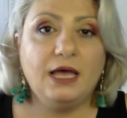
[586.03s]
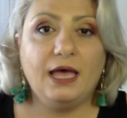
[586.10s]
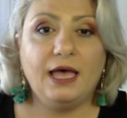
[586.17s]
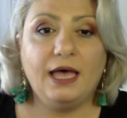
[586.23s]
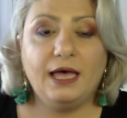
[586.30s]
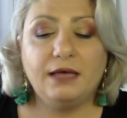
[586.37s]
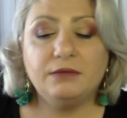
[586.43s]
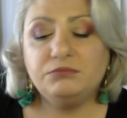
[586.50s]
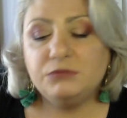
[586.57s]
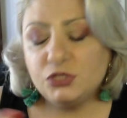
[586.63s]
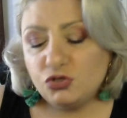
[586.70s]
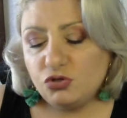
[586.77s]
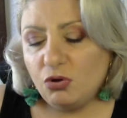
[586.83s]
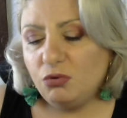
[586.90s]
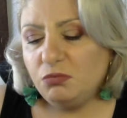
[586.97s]
Uh,
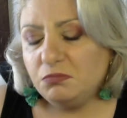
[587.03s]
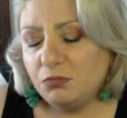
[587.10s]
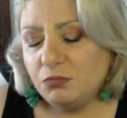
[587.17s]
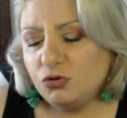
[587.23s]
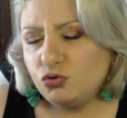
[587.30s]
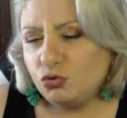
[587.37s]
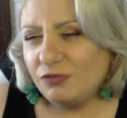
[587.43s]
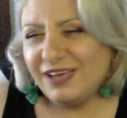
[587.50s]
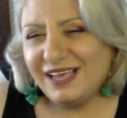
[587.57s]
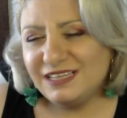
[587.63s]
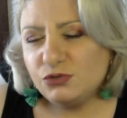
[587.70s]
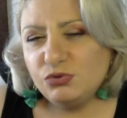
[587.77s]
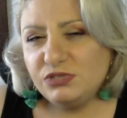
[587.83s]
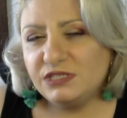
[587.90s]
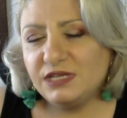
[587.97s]
so most of us
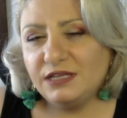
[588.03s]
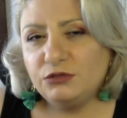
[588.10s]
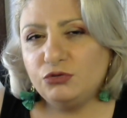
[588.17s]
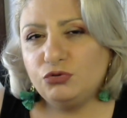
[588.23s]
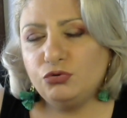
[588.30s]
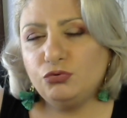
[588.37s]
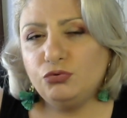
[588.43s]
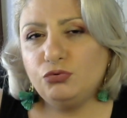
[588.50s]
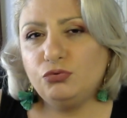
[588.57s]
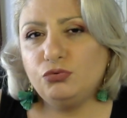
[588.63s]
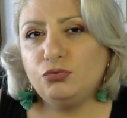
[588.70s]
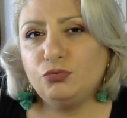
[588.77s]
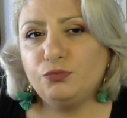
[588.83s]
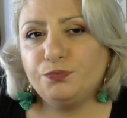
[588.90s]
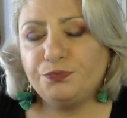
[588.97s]
we tend
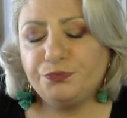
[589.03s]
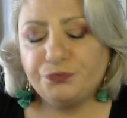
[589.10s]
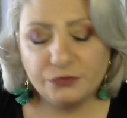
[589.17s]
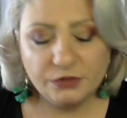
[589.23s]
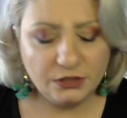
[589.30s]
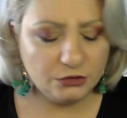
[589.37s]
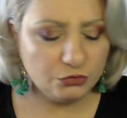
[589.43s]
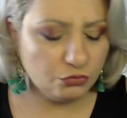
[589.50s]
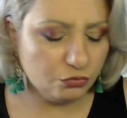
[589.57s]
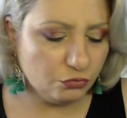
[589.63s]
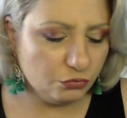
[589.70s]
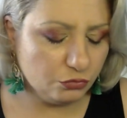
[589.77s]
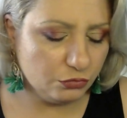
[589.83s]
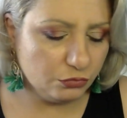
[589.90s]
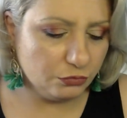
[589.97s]
to
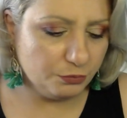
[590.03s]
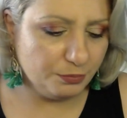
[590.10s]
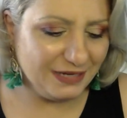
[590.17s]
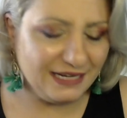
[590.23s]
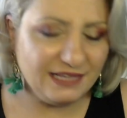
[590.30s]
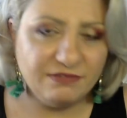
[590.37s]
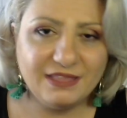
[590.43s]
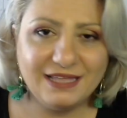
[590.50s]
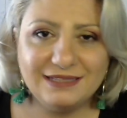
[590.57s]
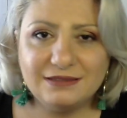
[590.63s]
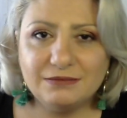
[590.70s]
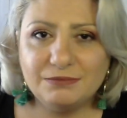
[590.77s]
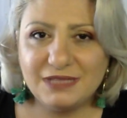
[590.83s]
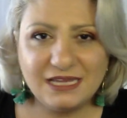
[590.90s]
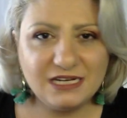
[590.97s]
to believe that
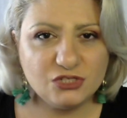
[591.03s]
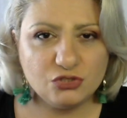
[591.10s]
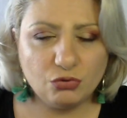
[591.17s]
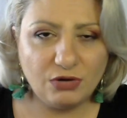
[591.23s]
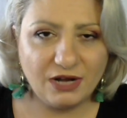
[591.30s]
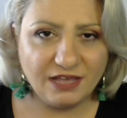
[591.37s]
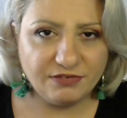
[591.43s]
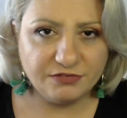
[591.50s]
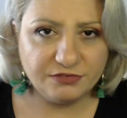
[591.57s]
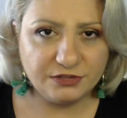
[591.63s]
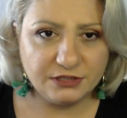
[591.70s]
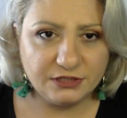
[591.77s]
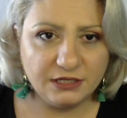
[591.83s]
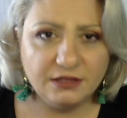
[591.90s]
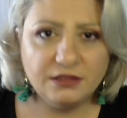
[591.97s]
there is no life after
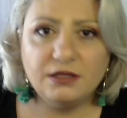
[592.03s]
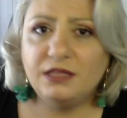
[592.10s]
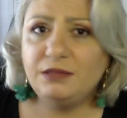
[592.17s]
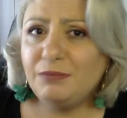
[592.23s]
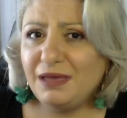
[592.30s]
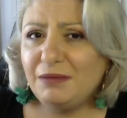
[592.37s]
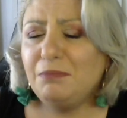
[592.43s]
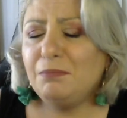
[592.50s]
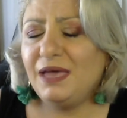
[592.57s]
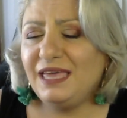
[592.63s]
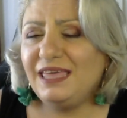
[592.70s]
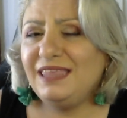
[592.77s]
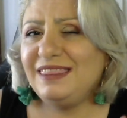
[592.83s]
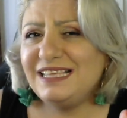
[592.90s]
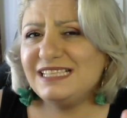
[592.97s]
death, and my, my,
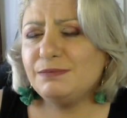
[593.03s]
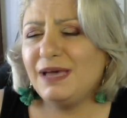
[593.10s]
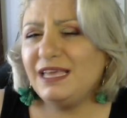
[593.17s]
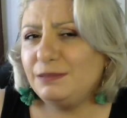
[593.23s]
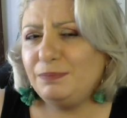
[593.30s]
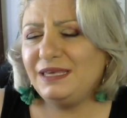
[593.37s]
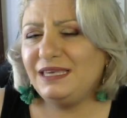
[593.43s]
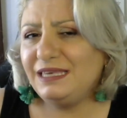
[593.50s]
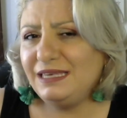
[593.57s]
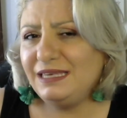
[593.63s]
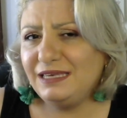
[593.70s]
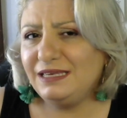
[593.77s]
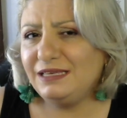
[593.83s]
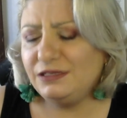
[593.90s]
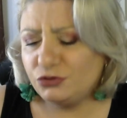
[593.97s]
this might
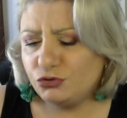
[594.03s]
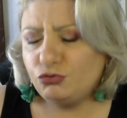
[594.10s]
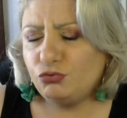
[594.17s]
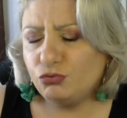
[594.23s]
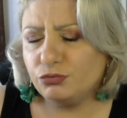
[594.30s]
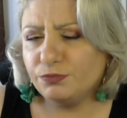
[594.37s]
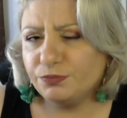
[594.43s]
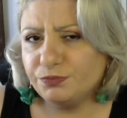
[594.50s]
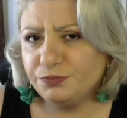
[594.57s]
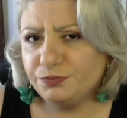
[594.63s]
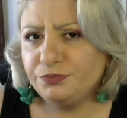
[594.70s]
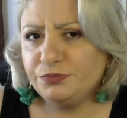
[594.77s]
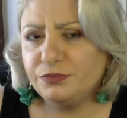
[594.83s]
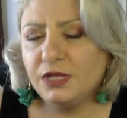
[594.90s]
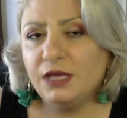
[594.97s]
be true. Hmm?
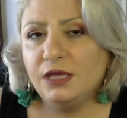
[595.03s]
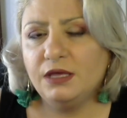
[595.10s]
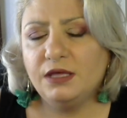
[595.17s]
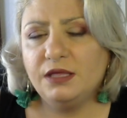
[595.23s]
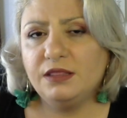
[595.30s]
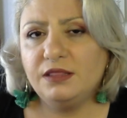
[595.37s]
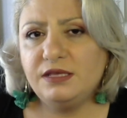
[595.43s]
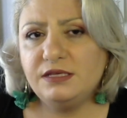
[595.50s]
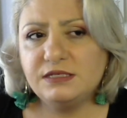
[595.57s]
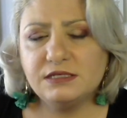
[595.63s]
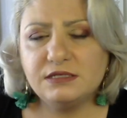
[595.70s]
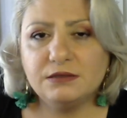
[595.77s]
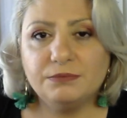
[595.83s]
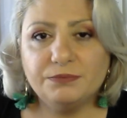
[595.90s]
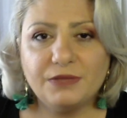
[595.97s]

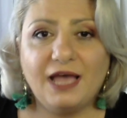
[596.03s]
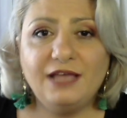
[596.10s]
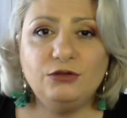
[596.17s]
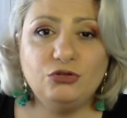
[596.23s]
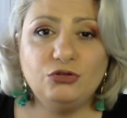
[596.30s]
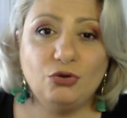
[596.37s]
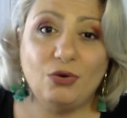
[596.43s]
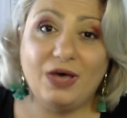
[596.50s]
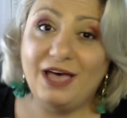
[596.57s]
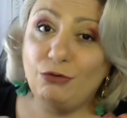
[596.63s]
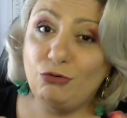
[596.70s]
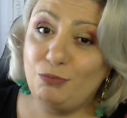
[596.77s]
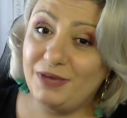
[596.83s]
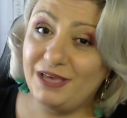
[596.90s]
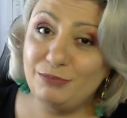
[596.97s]
This I don't know. I
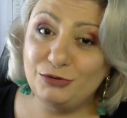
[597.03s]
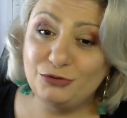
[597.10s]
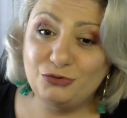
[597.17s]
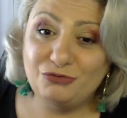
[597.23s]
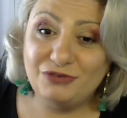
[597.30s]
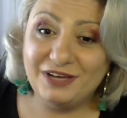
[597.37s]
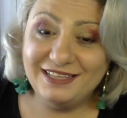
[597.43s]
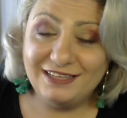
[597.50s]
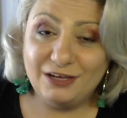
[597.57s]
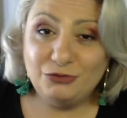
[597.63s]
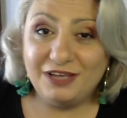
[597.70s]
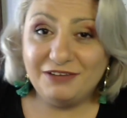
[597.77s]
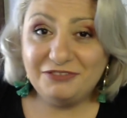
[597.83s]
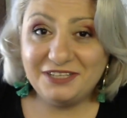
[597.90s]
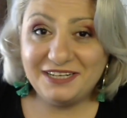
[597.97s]
will be able to find out
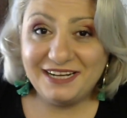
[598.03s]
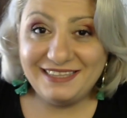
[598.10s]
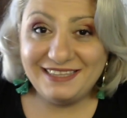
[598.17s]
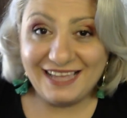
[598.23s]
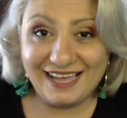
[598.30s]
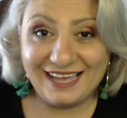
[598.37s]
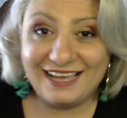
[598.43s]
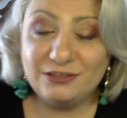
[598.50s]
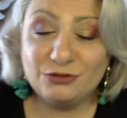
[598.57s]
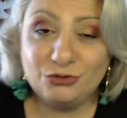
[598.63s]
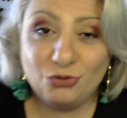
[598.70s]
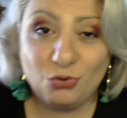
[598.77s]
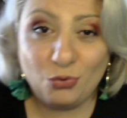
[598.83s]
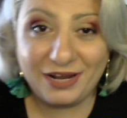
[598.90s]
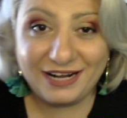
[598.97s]
after I die. I don't
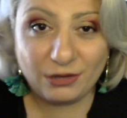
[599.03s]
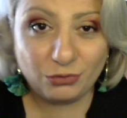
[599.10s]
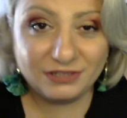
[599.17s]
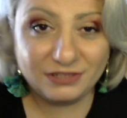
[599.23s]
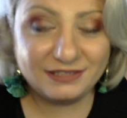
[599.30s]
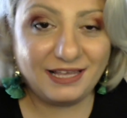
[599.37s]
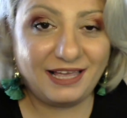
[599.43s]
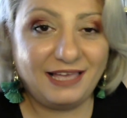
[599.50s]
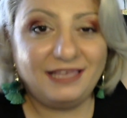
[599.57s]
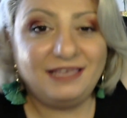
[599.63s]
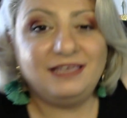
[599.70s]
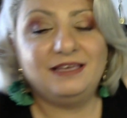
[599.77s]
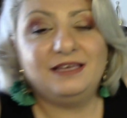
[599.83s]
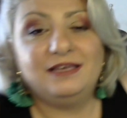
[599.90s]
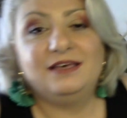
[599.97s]
know when I will die.
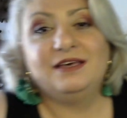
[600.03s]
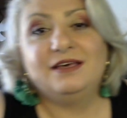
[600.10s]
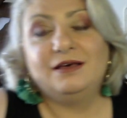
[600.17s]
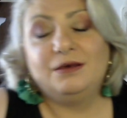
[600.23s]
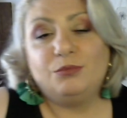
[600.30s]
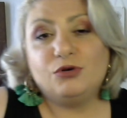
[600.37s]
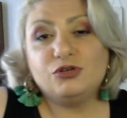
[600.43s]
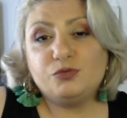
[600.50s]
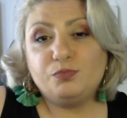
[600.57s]
Most